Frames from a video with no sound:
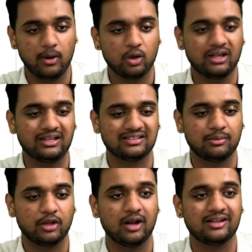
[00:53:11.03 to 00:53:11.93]
Below that there is
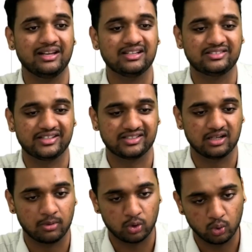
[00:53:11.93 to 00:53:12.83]
something called as illustration
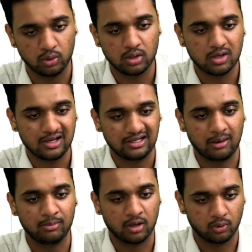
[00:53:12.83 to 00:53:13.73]
number 2.
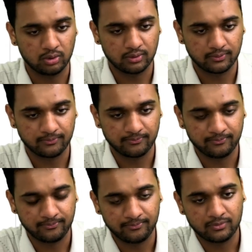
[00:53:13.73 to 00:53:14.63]
Come down,
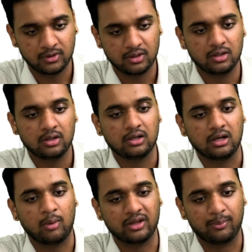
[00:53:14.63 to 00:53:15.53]

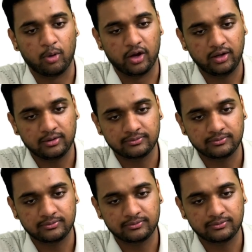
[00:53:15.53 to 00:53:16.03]
come to that point.